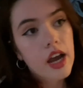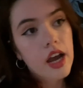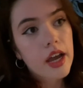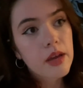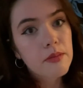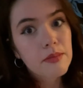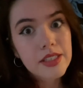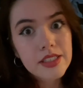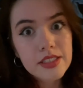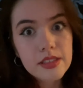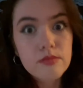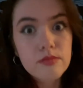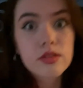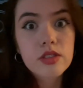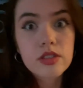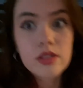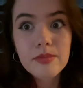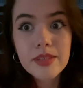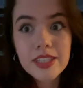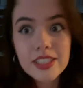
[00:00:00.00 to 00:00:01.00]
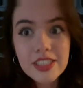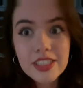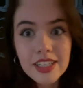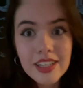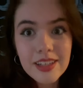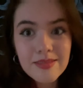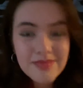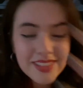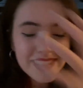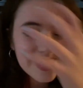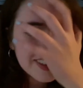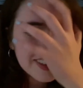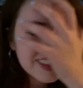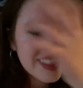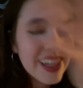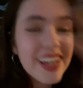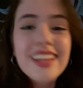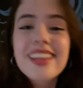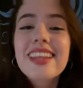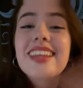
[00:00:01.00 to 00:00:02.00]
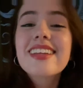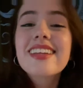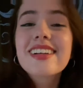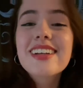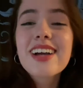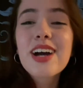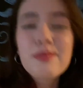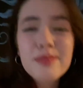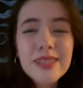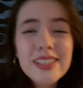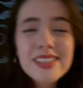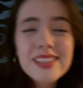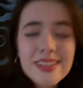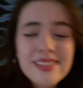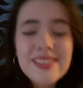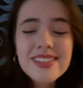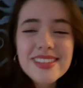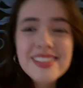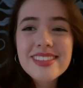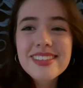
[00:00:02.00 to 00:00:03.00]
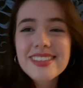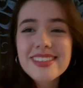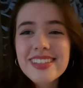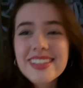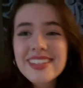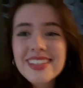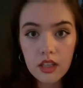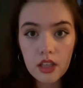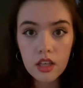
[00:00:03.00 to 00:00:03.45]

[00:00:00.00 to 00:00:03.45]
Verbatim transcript: I miss them so much and I'm so excited that they're coming so soon.